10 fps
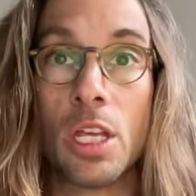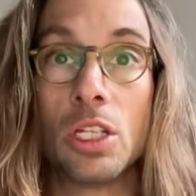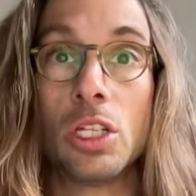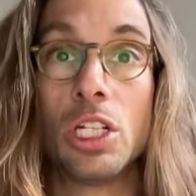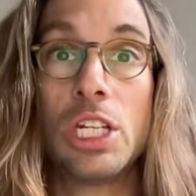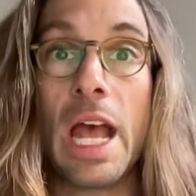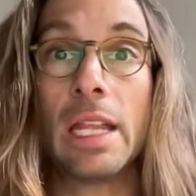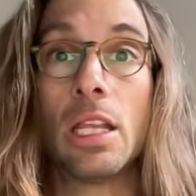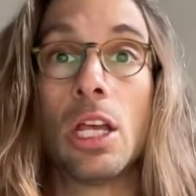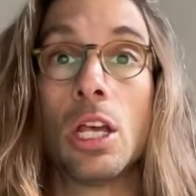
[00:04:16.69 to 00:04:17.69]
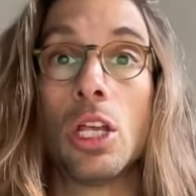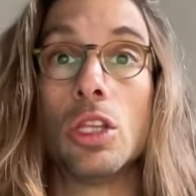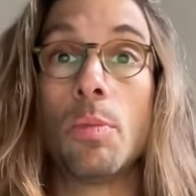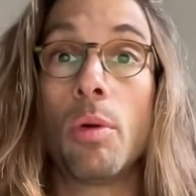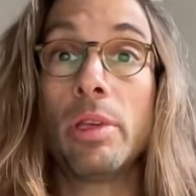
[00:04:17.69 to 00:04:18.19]
such that
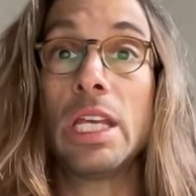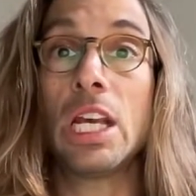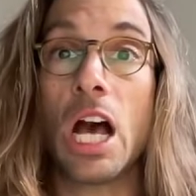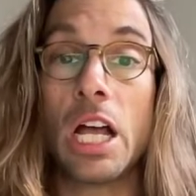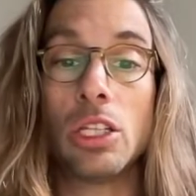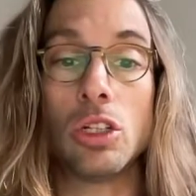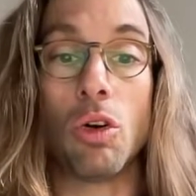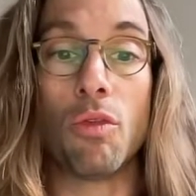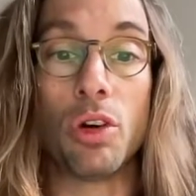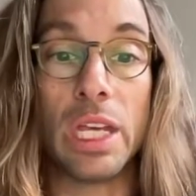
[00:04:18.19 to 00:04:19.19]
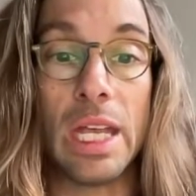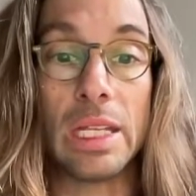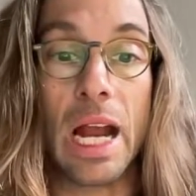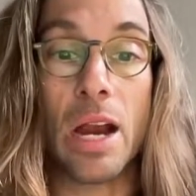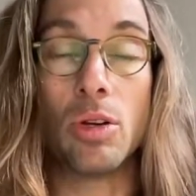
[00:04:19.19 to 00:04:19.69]
the probability content over the
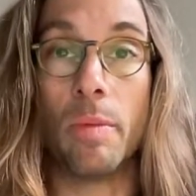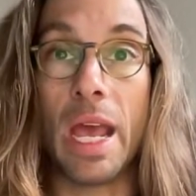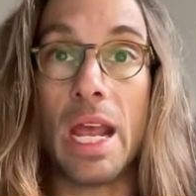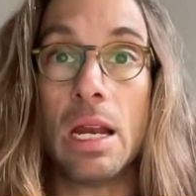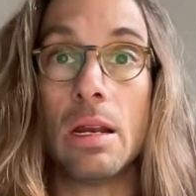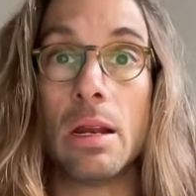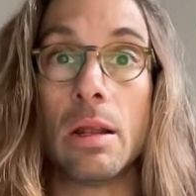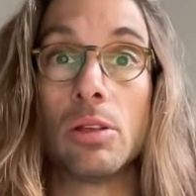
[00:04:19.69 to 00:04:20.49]
entire domain,